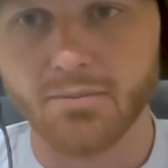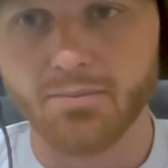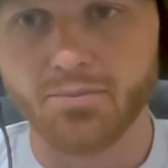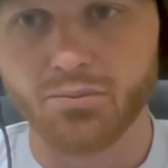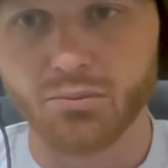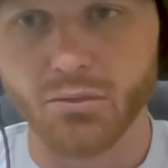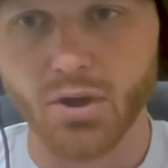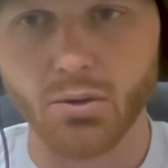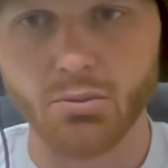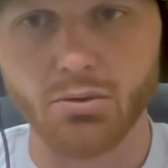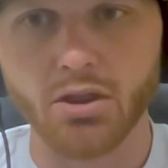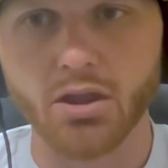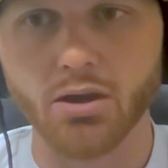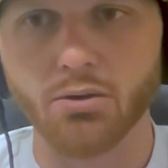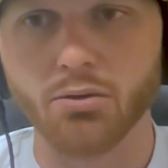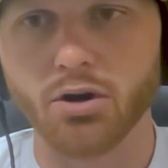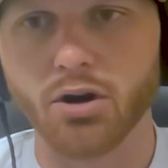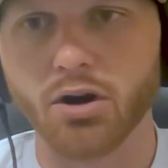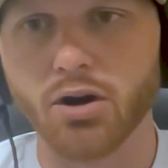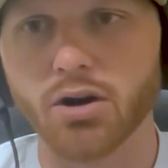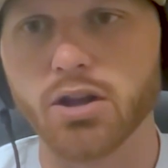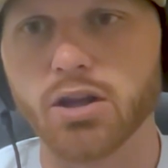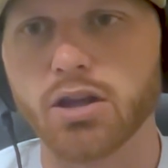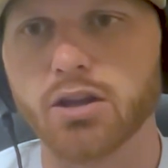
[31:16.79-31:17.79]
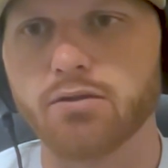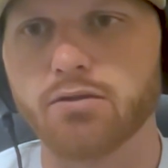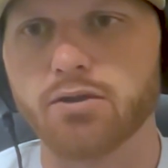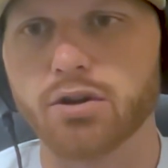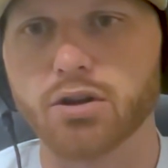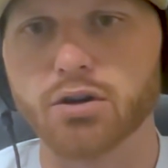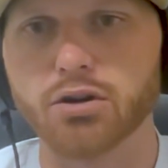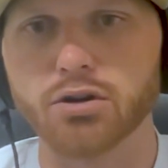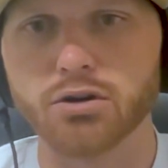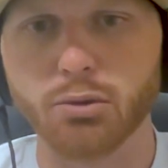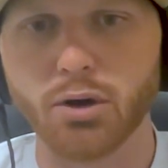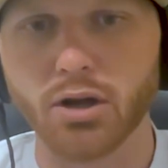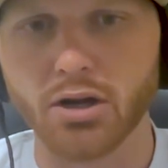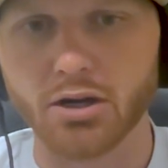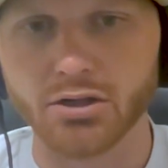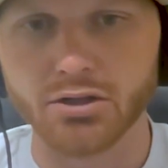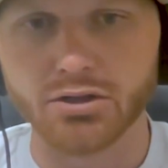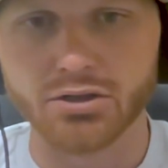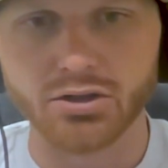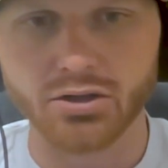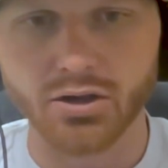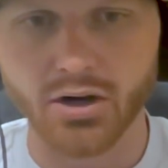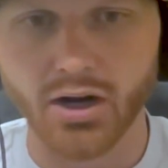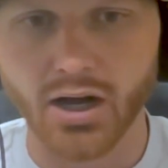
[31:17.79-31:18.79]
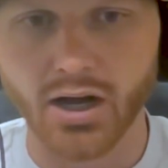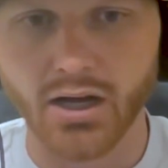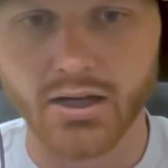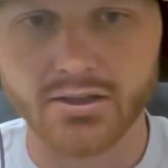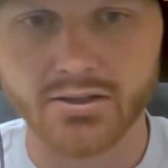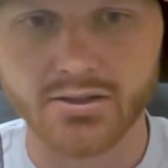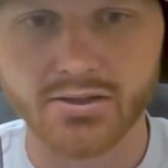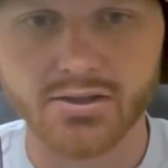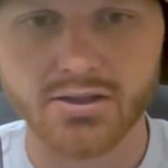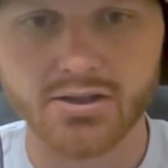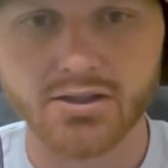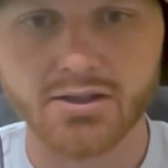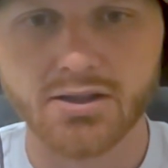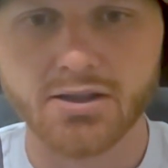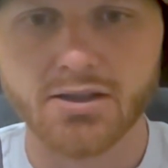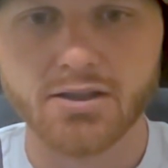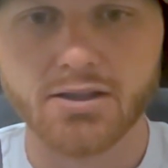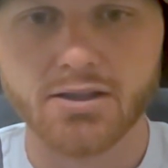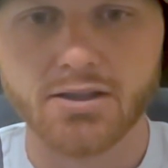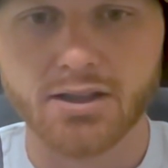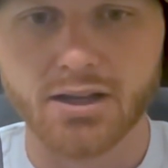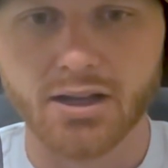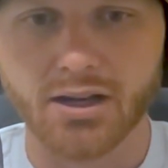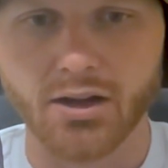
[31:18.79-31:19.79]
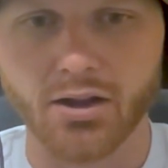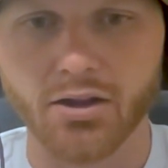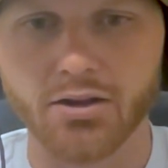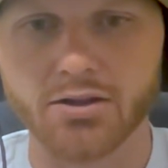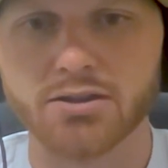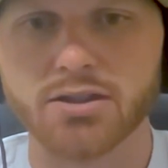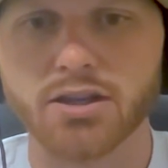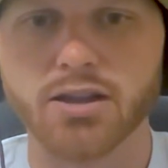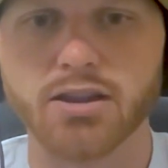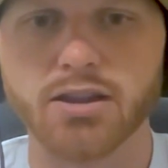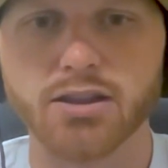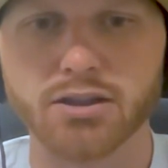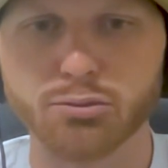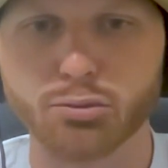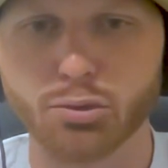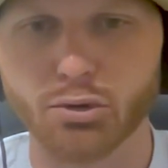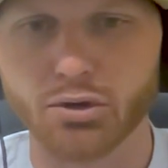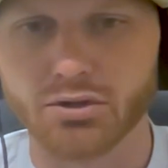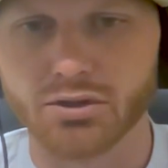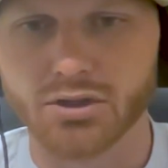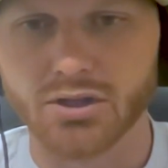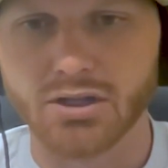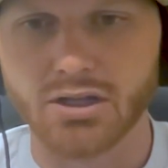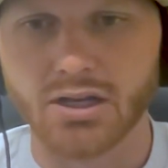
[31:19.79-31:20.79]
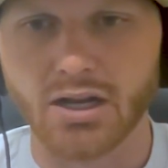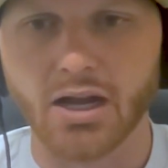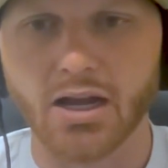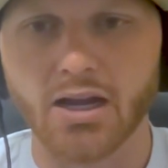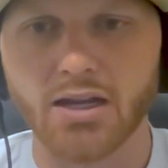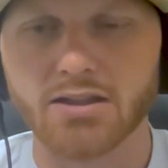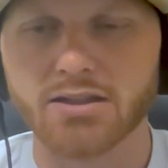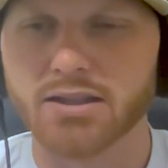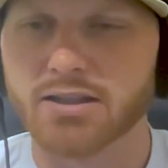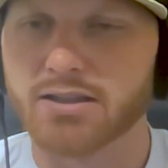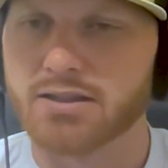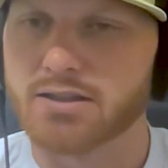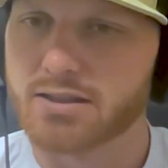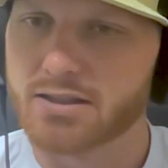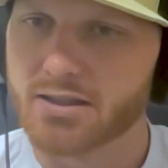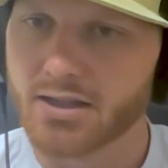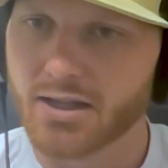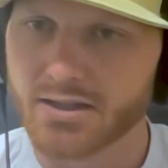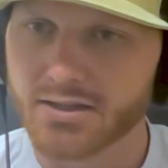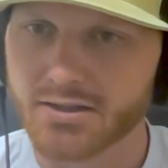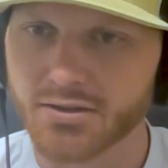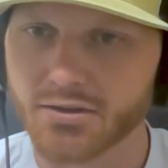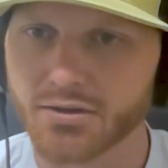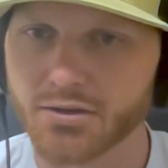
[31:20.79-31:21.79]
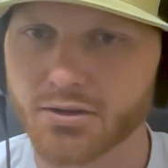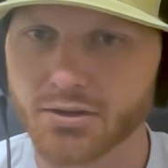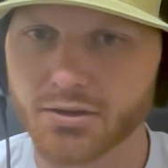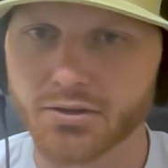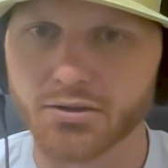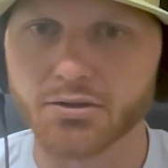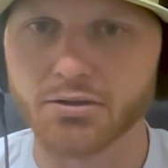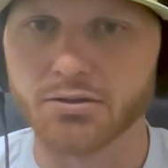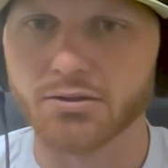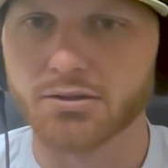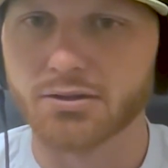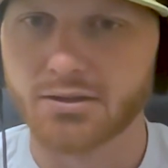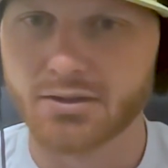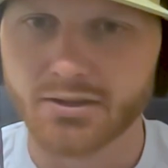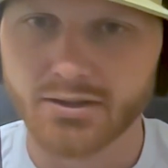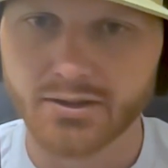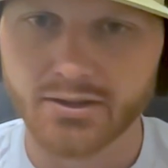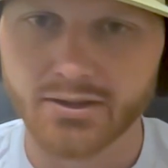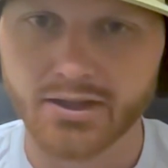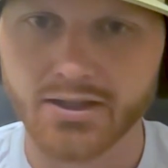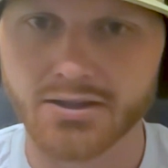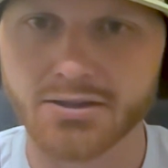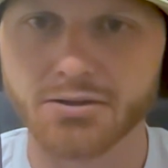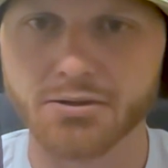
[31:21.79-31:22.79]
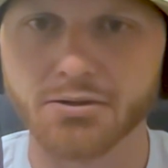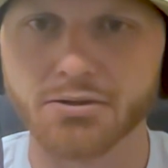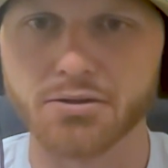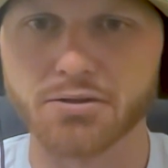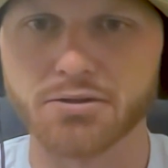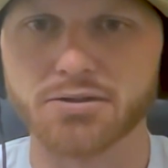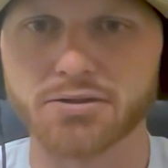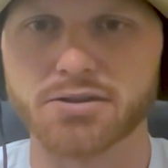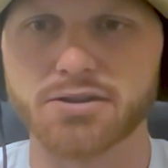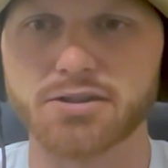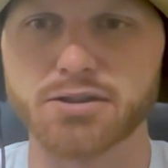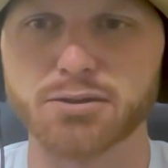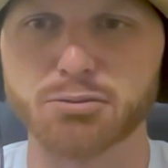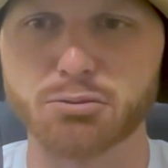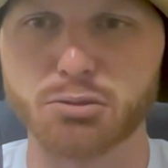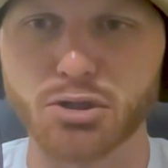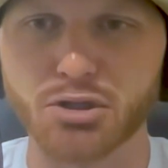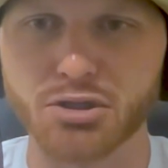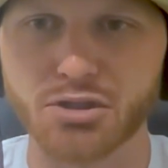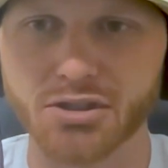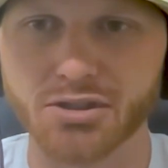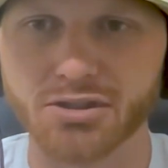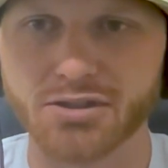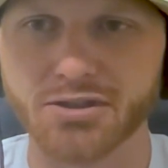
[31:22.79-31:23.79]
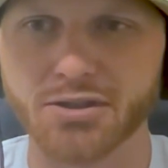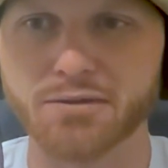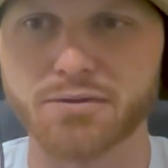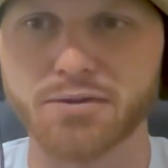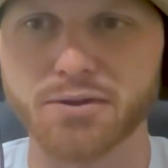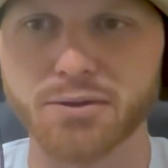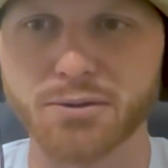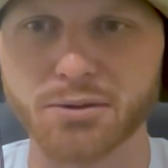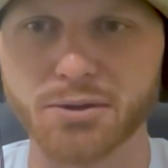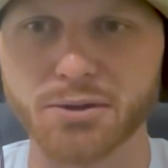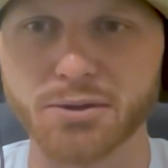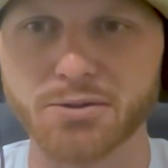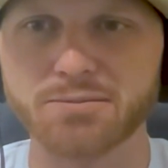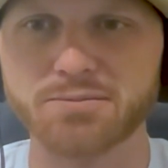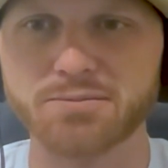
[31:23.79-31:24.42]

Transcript: maybe they were already even owned by your trust, and all of a sudden this person dies? That's a little suspicious, if you will.